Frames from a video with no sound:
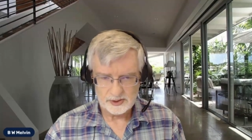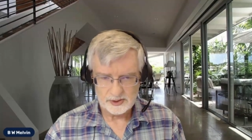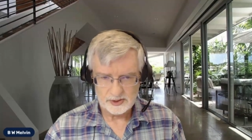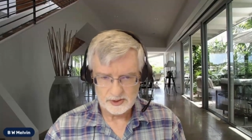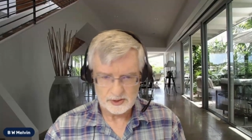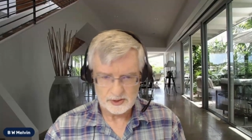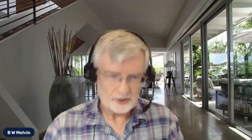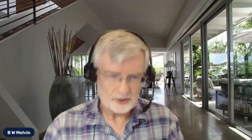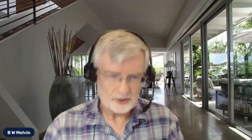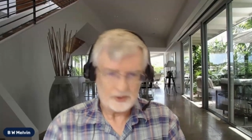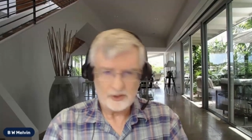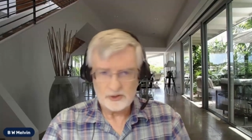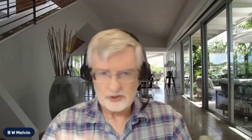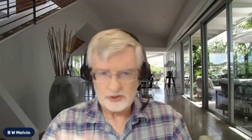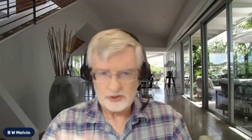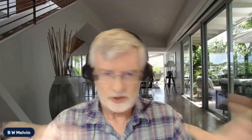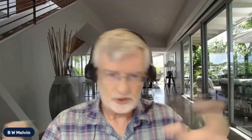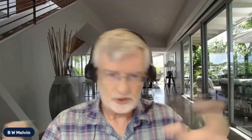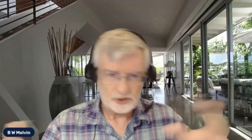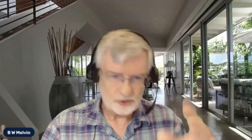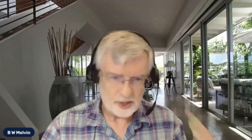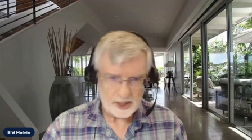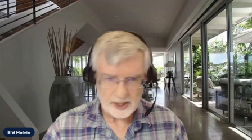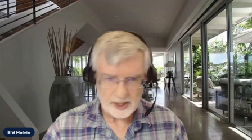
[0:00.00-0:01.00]
So you don't
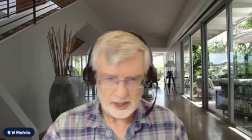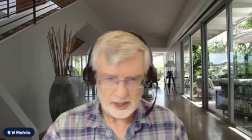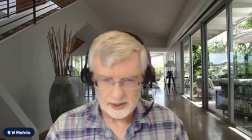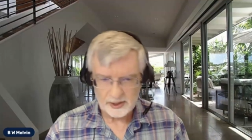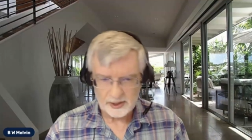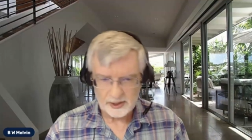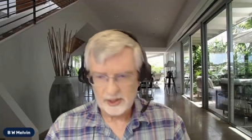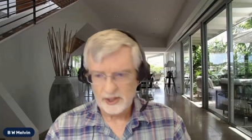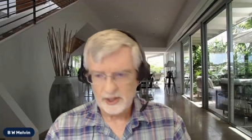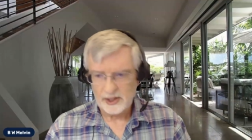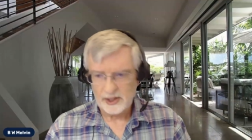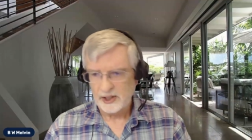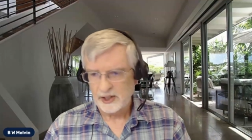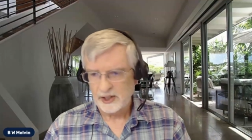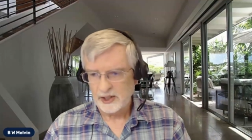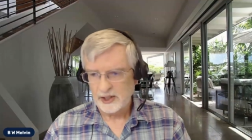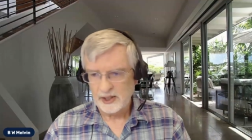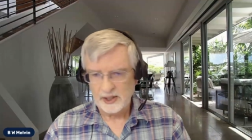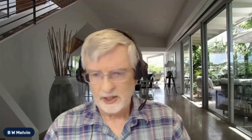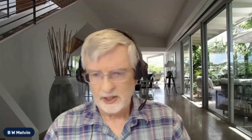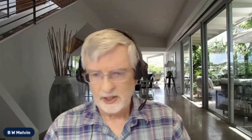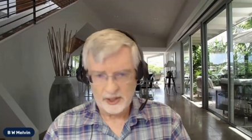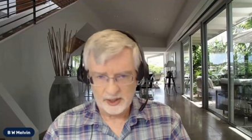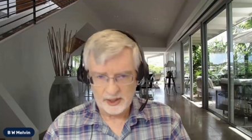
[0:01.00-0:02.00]
stray
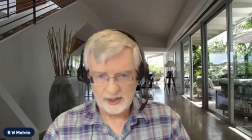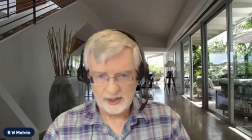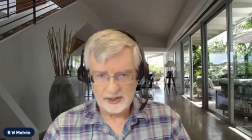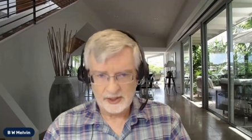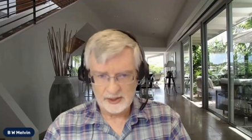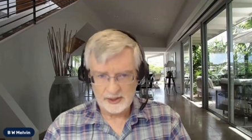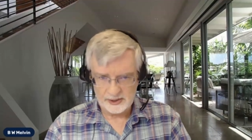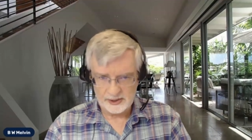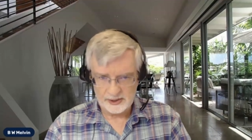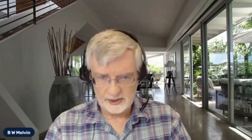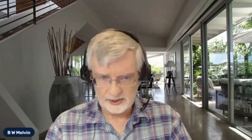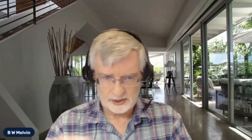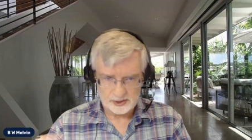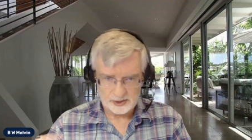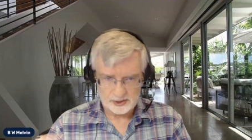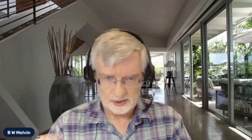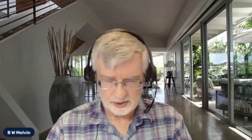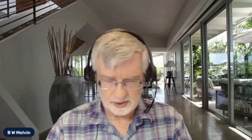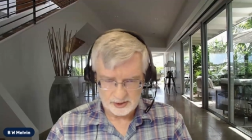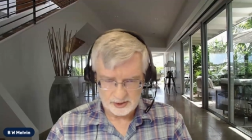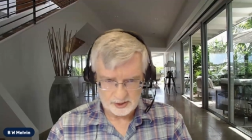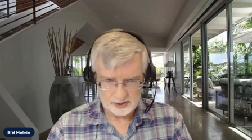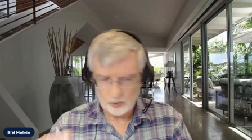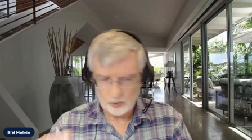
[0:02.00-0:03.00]
in
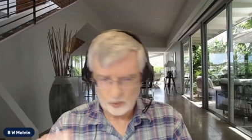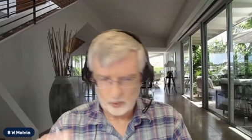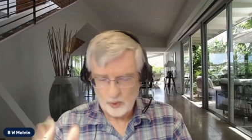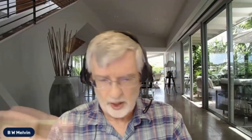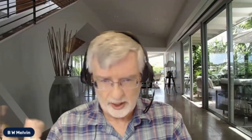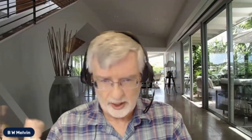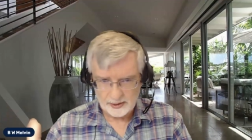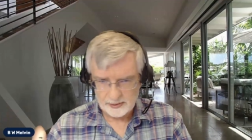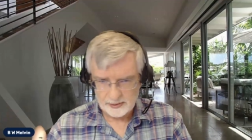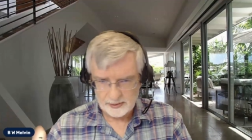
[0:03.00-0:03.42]
the, away.